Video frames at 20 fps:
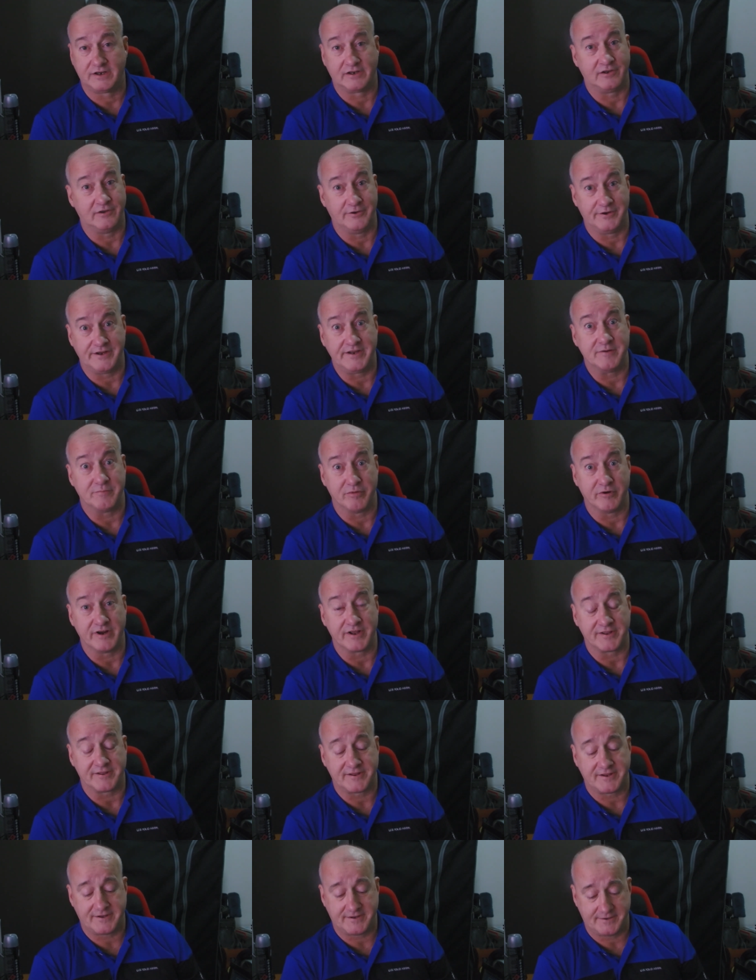including your
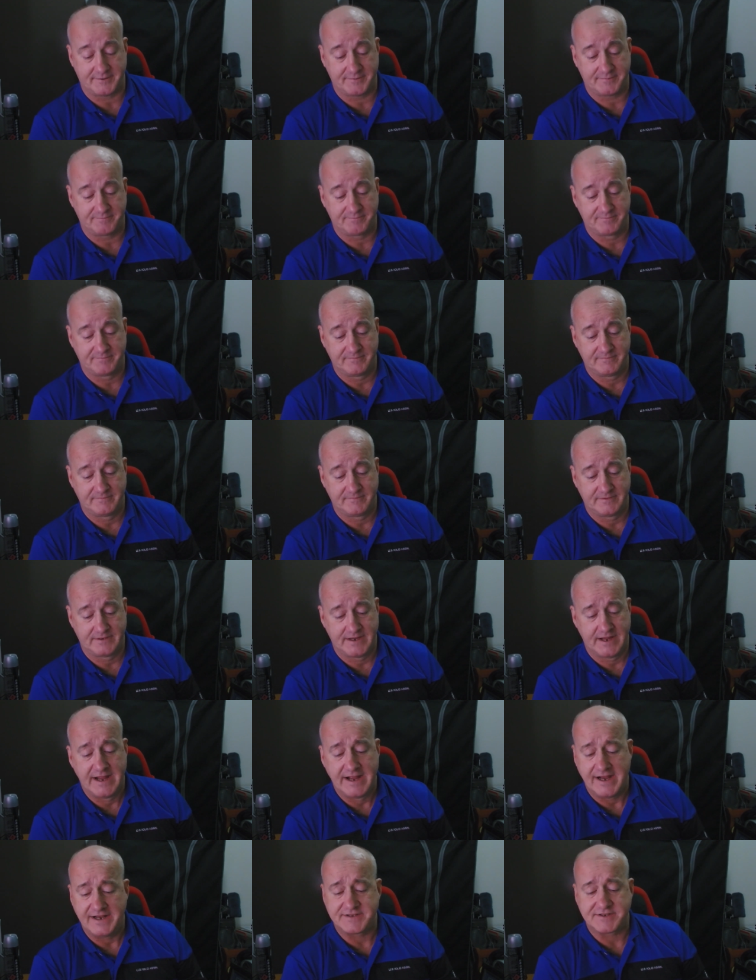breath.
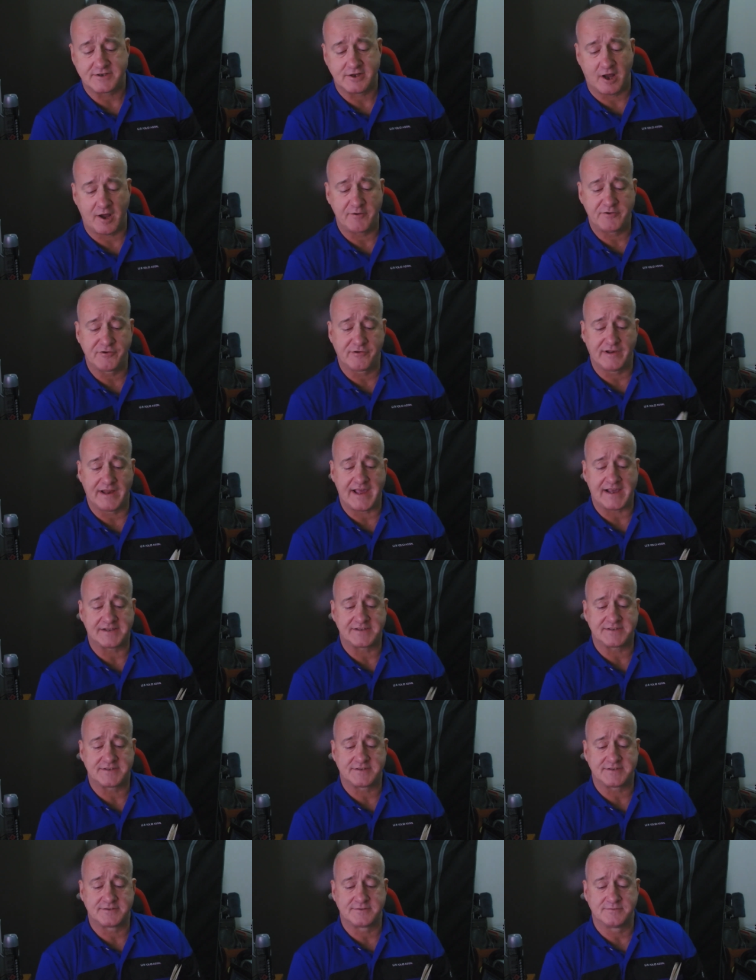It's time to
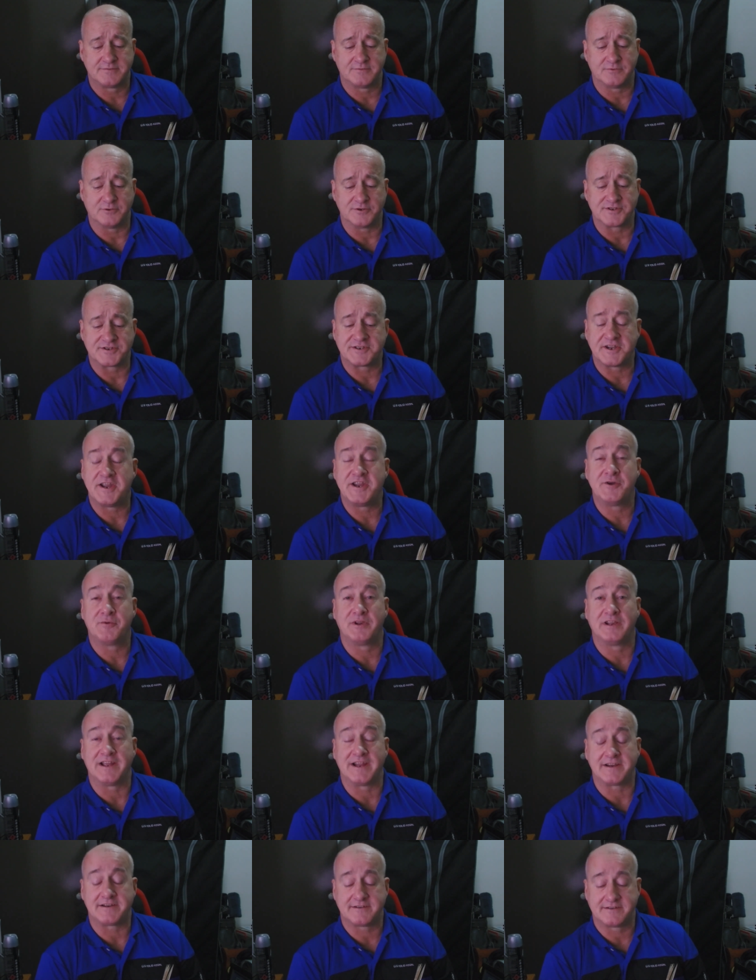relax, or so you
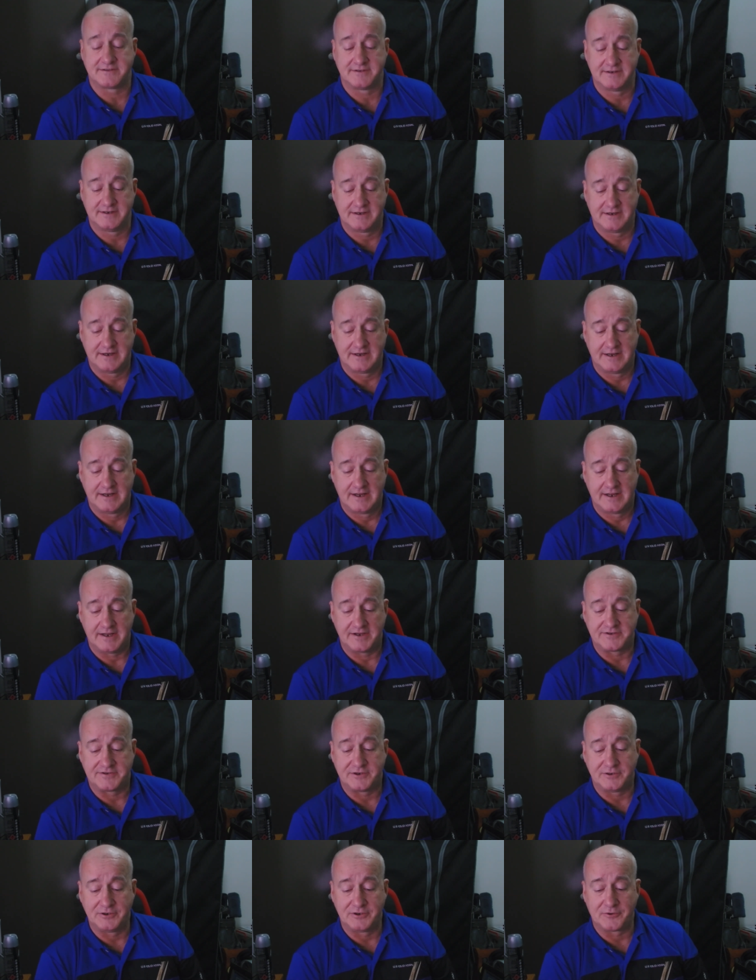elect,
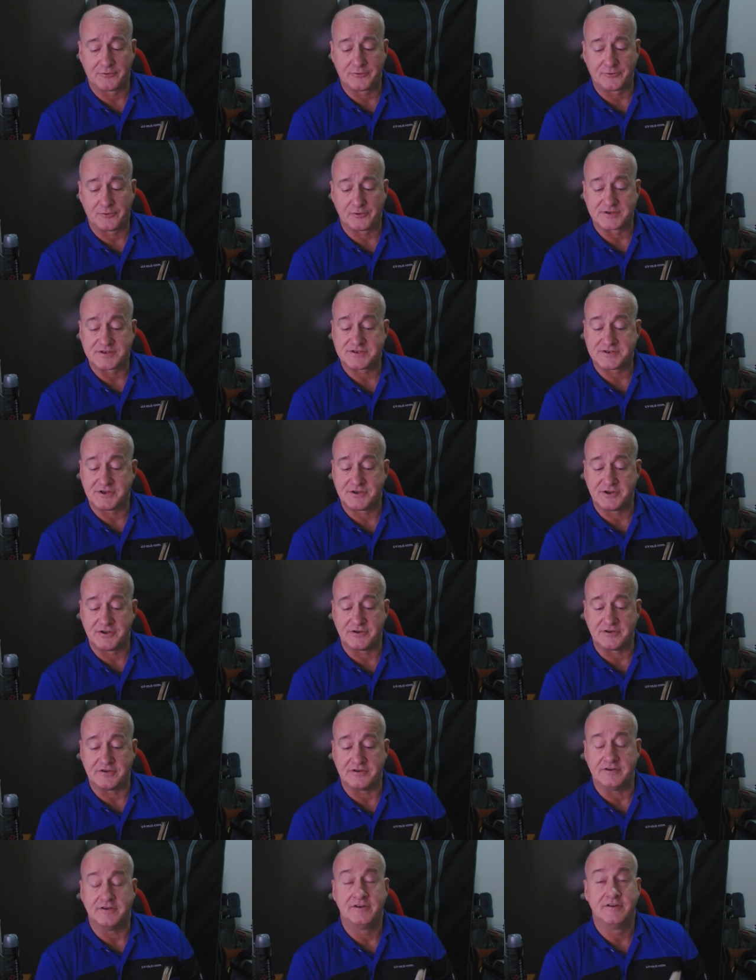until your thoughts
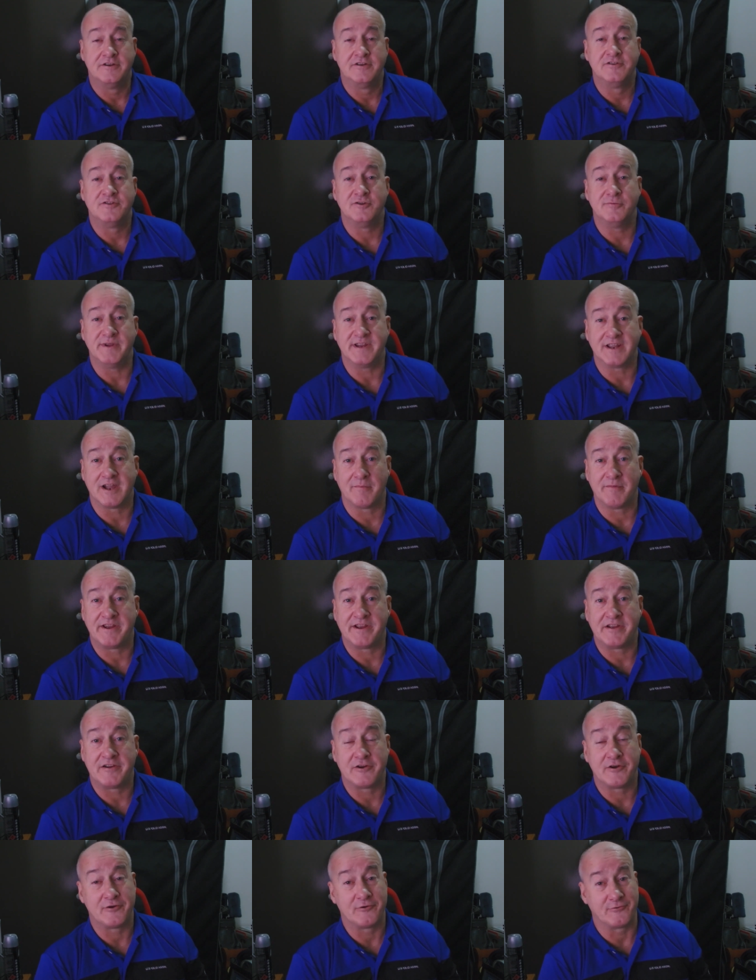turn to
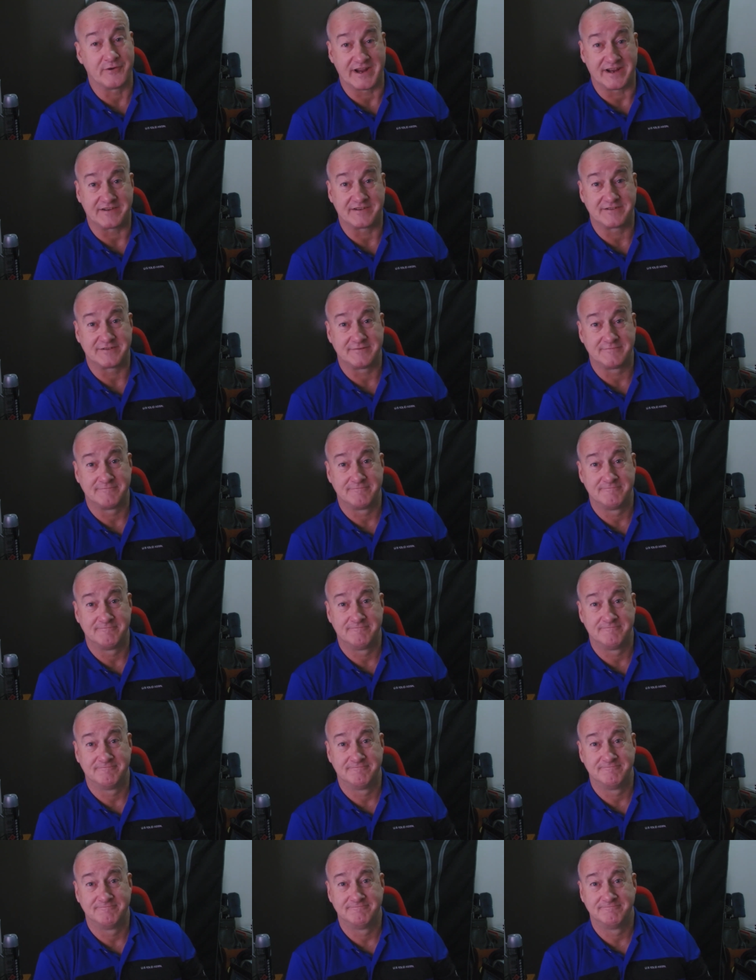becoming erect.
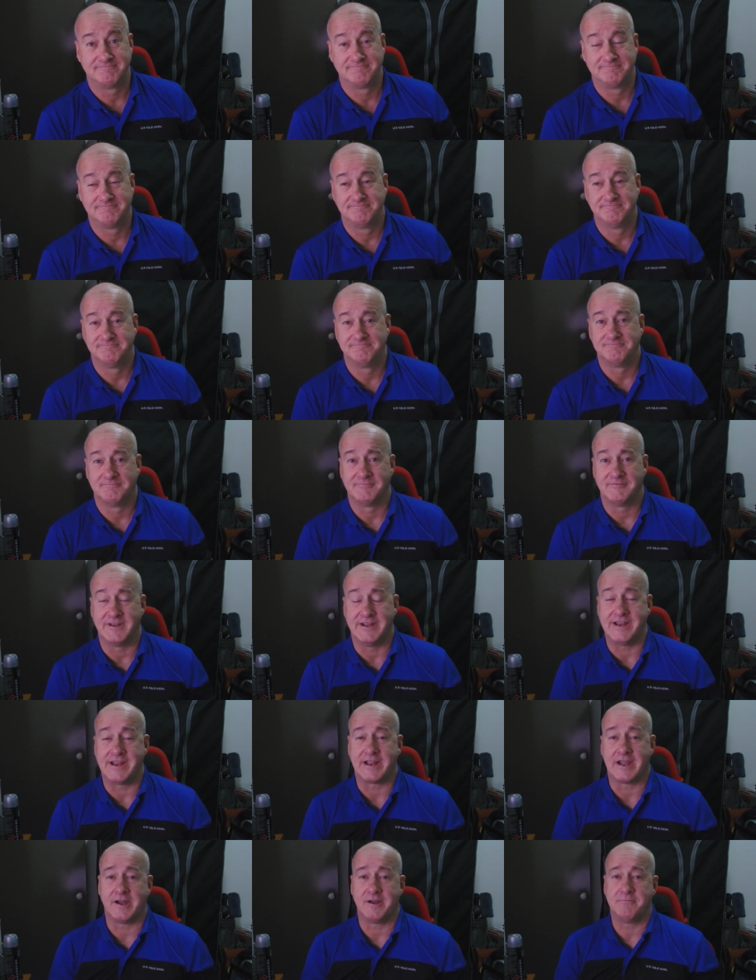There
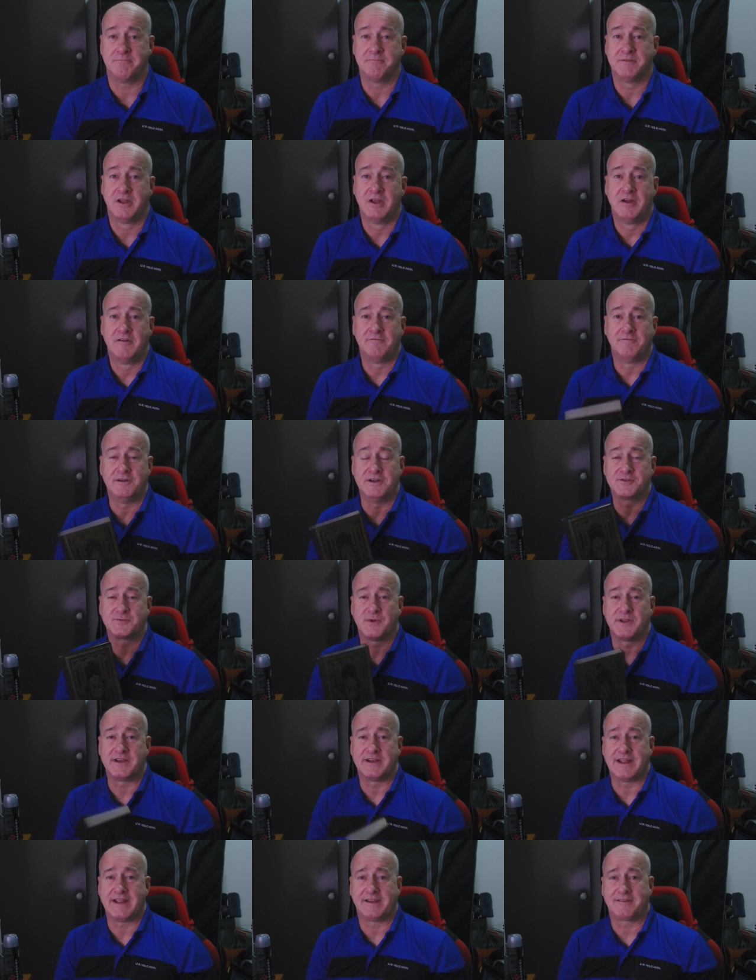you go. First
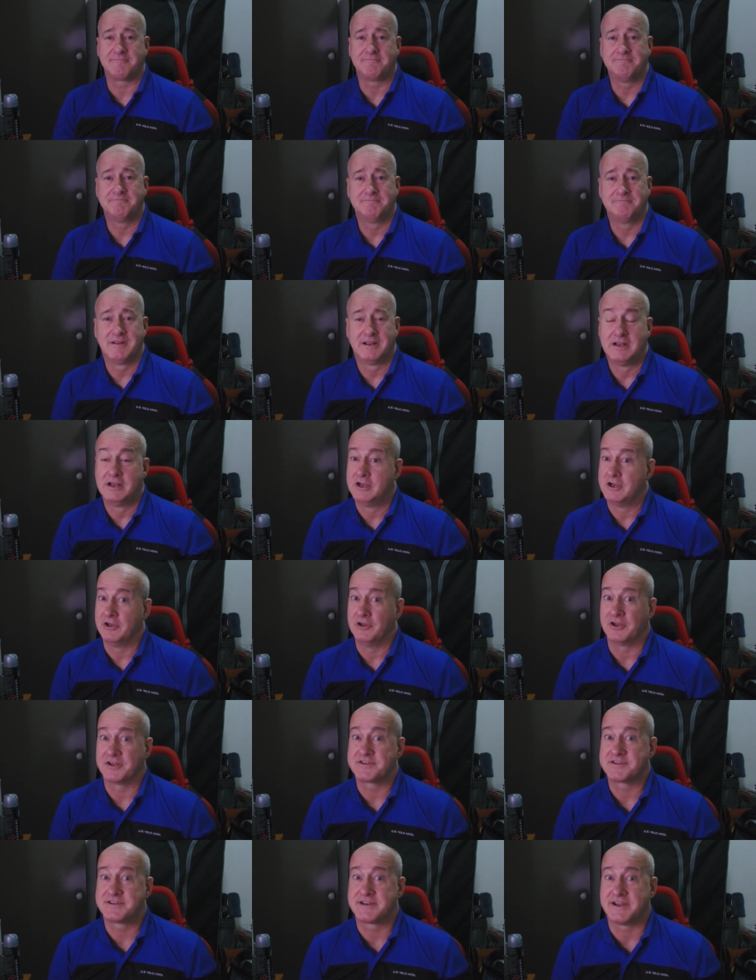one down.
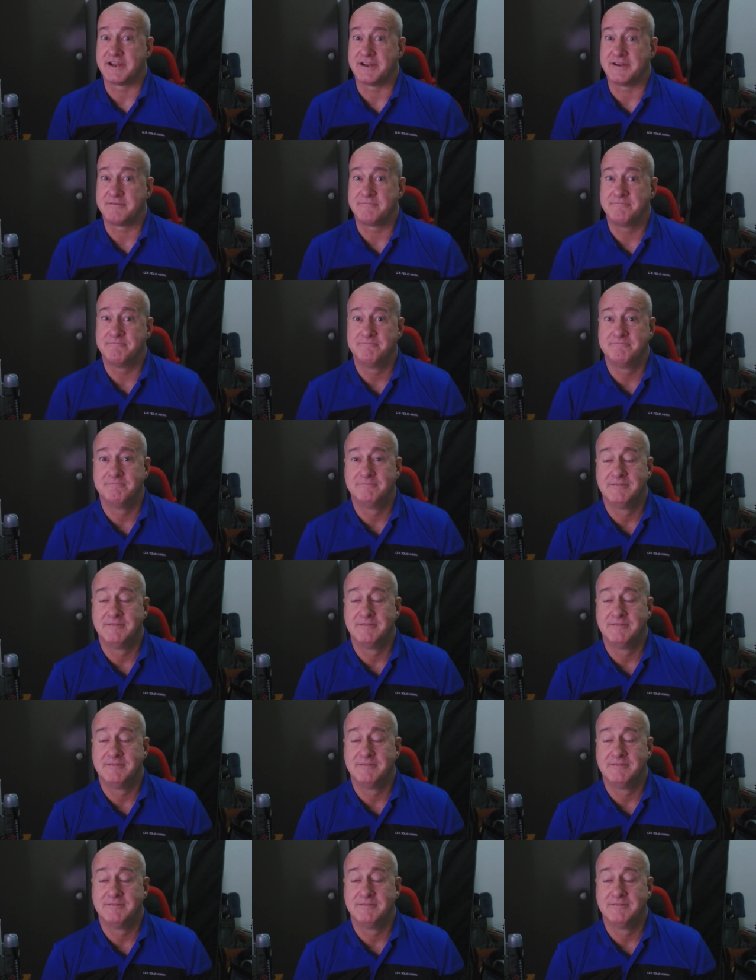Lots to go.